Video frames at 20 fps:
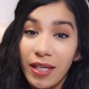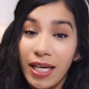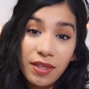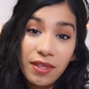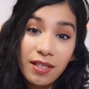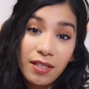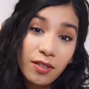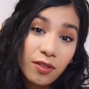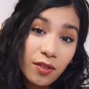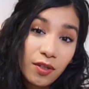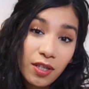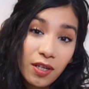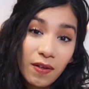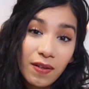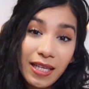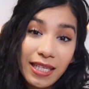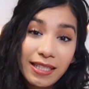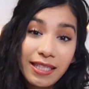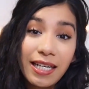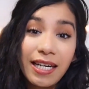With this studio
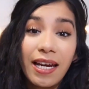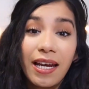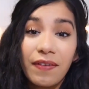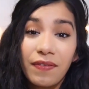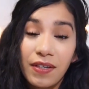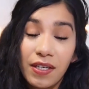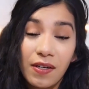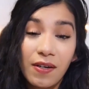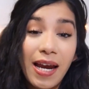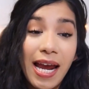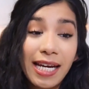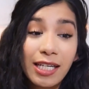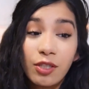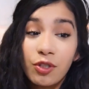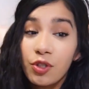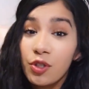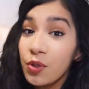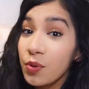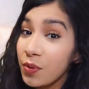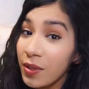light that I have here, I
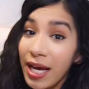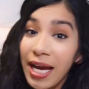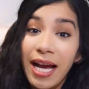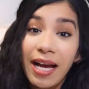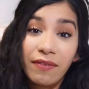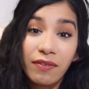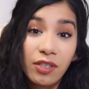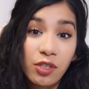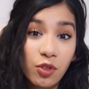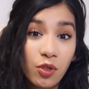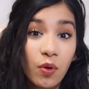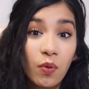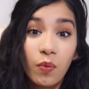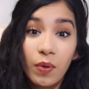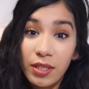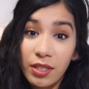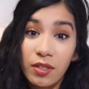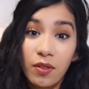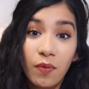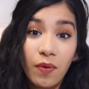do not have control
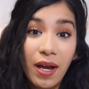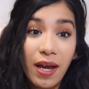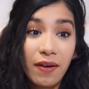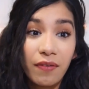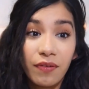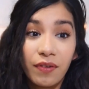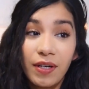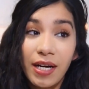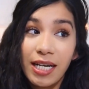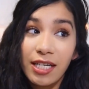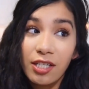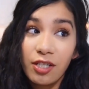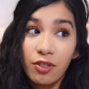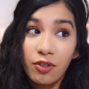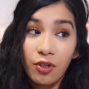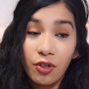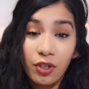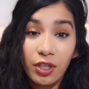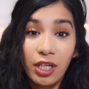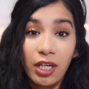whatsoever. I
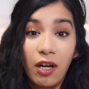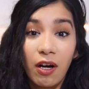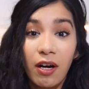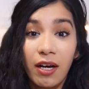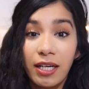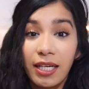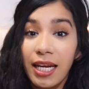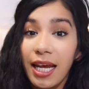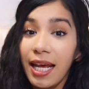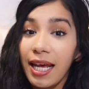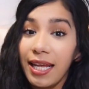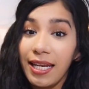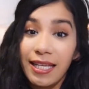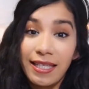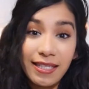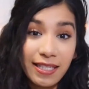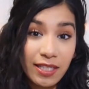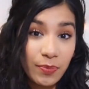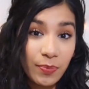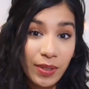just turn it on and
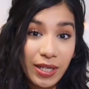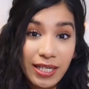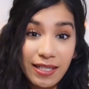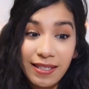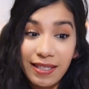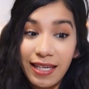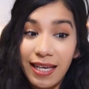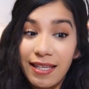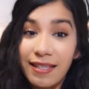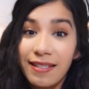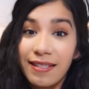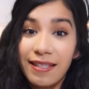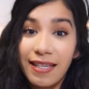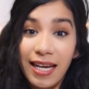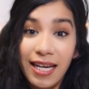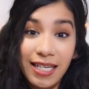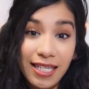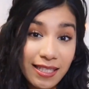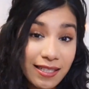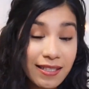it's as bright as it gets,
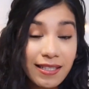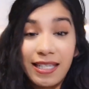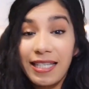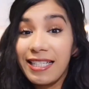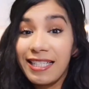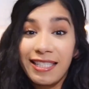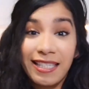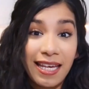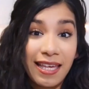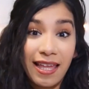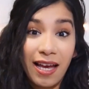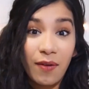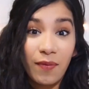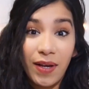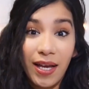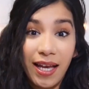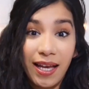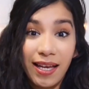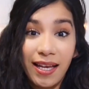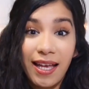and it's gonna stay that
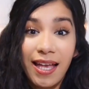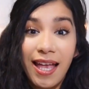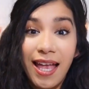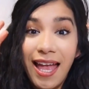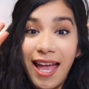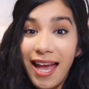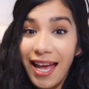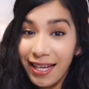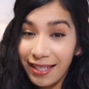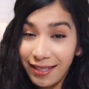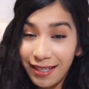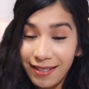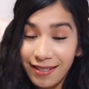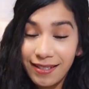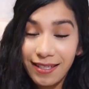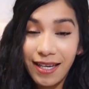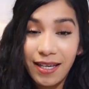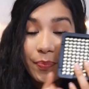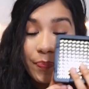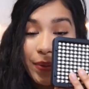way. And that's
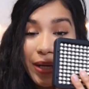it.